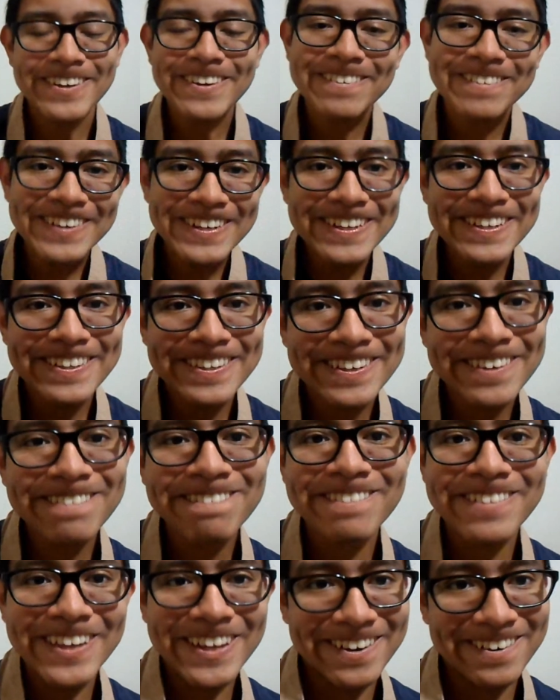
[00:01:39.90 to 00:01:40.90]
You know what?
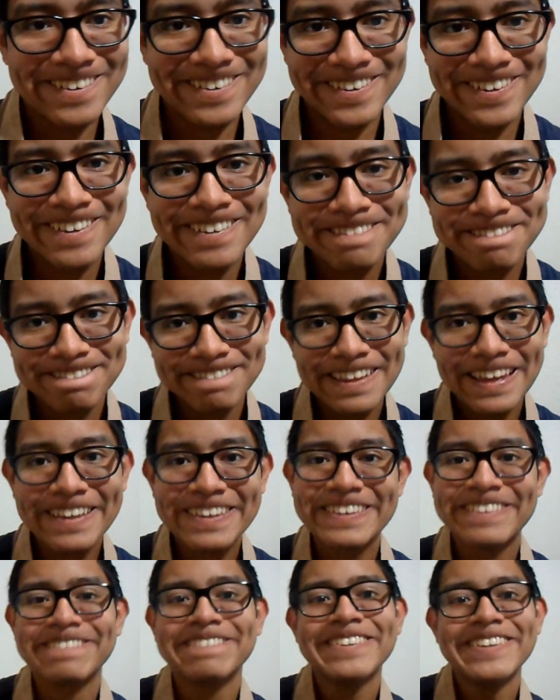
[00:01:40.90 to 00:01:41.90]
You're weird.
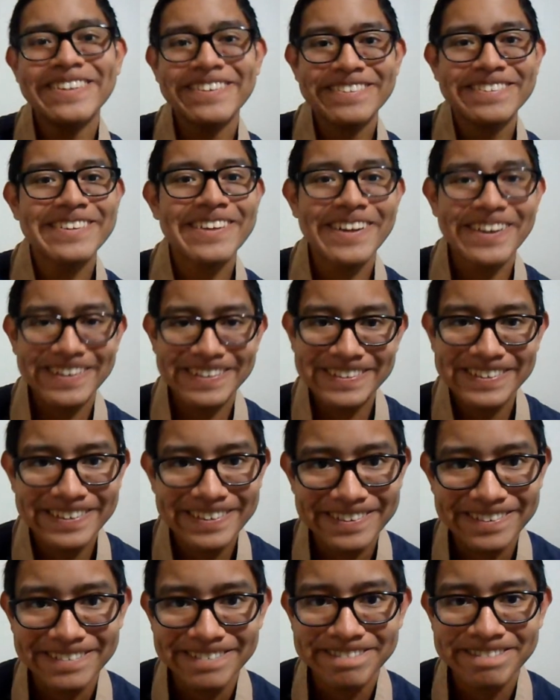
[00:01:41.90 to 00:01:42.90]
And your videos are
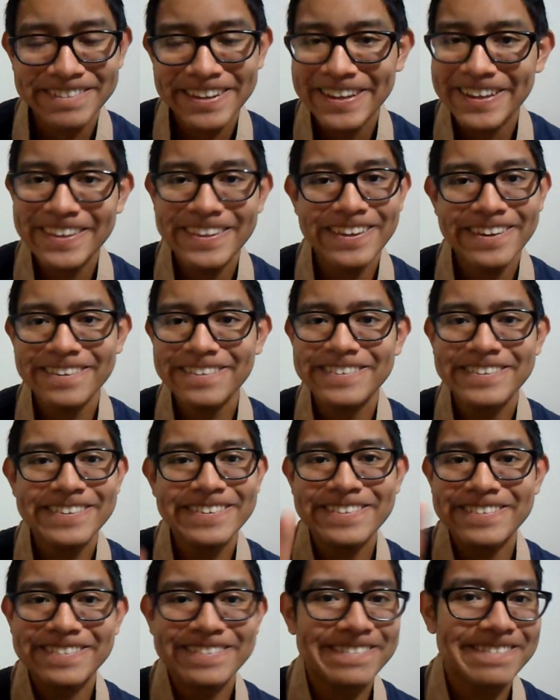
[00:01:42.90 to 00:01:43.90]
too. You're
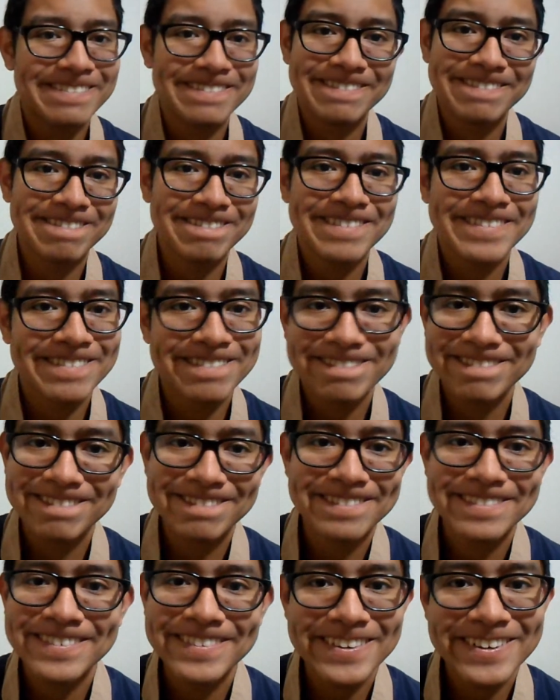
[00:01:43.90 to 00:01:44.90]
just
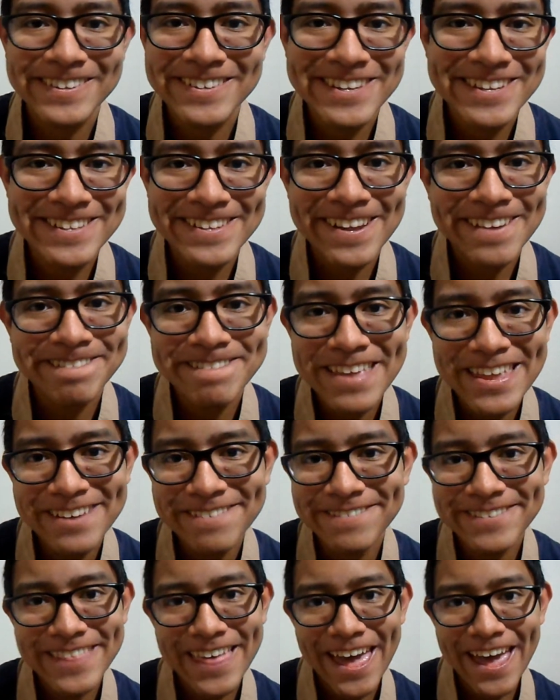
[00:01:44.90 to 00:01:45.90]
you're just not
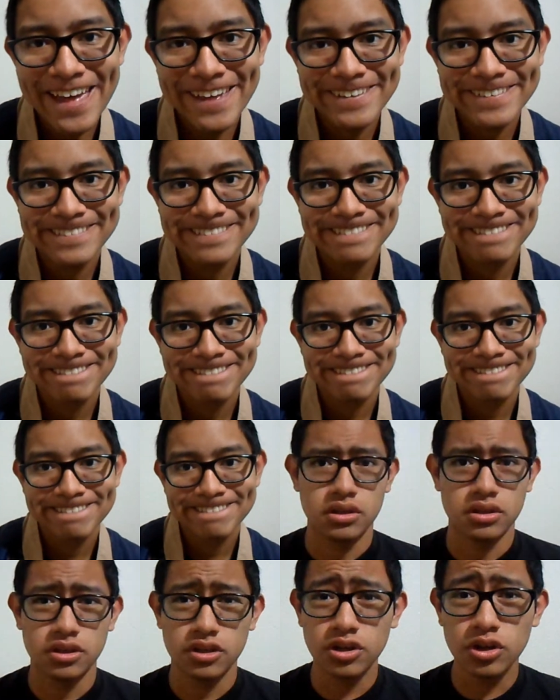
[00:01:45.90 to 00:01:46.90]
made for that.
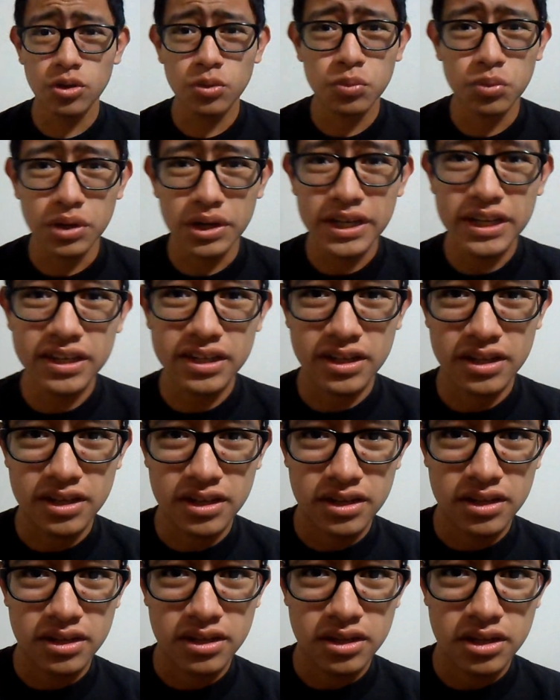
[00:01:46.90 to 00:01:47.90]
You know what?
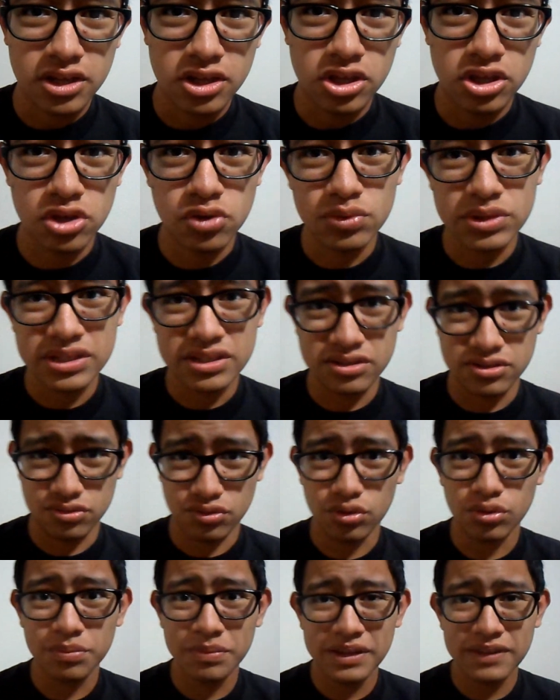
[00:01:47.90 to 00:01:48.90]
You
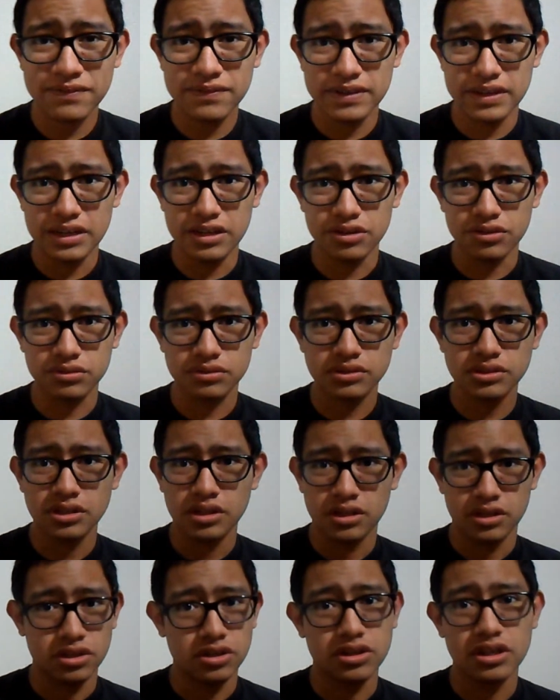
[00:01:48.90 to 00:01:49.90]
insult my videos.
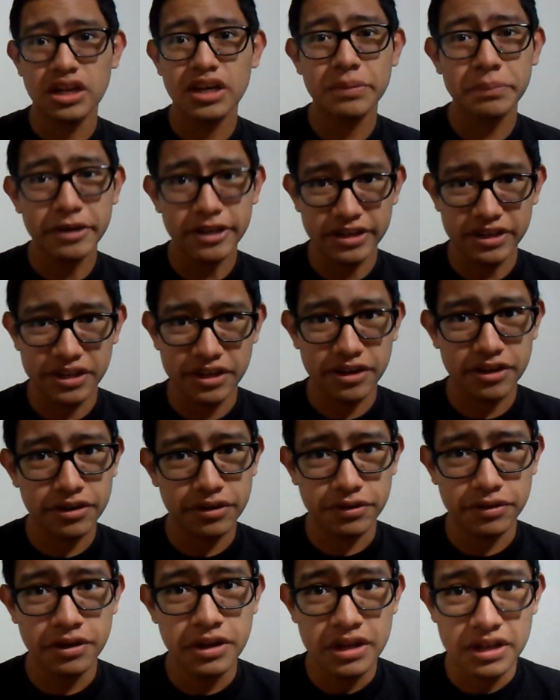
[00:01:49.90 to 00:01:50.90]
You come on
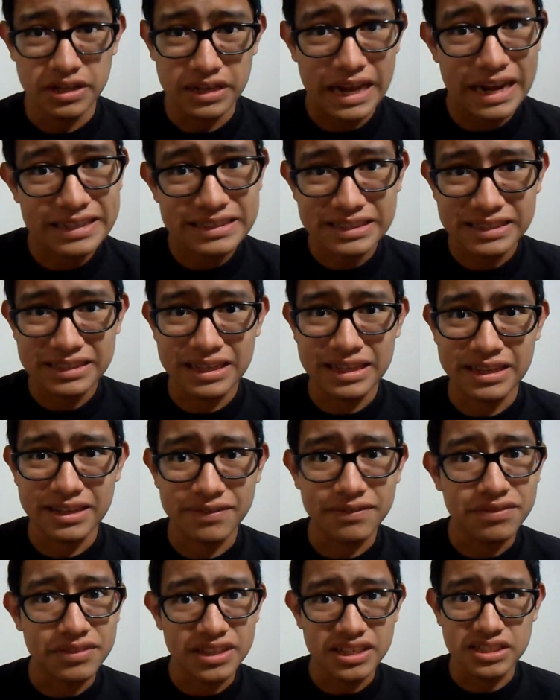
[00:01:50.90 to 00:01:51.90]
here acting
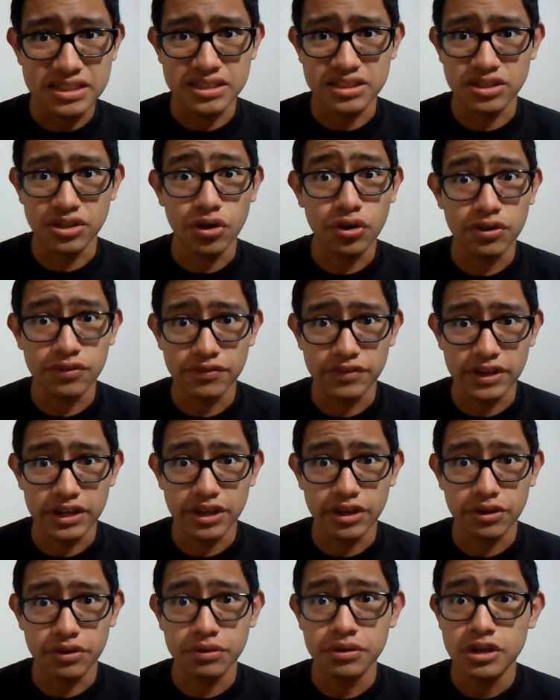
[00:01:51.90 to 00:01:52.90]
like if this is your
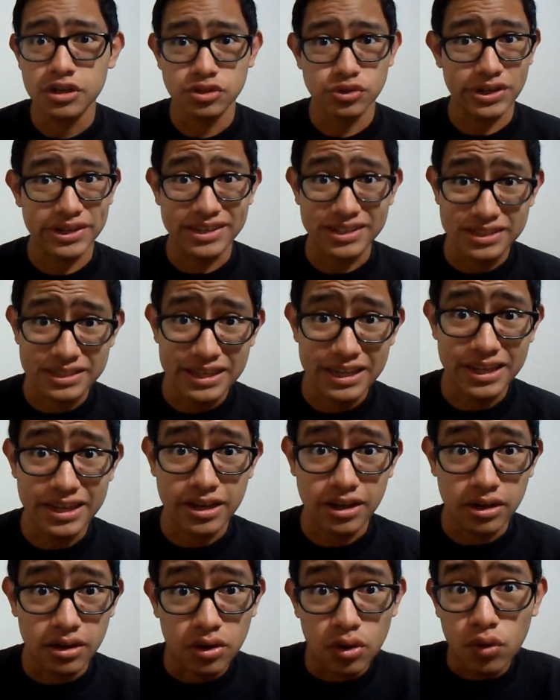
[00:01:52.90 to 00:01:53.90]
video, trying to
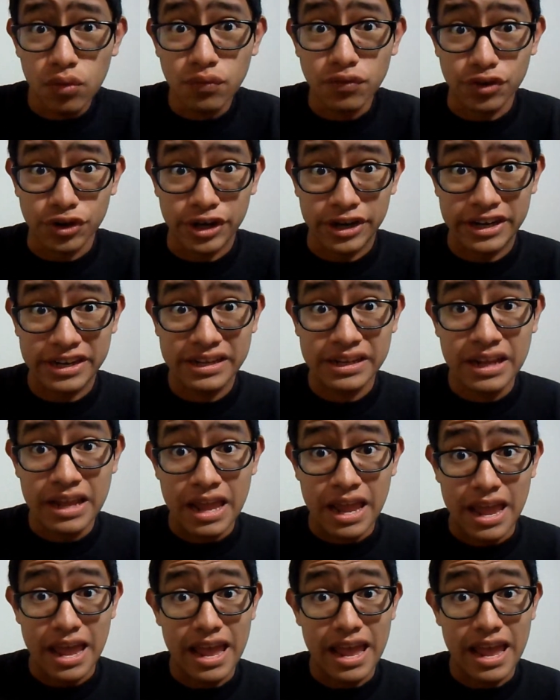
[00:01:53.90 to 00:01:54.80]
take over it.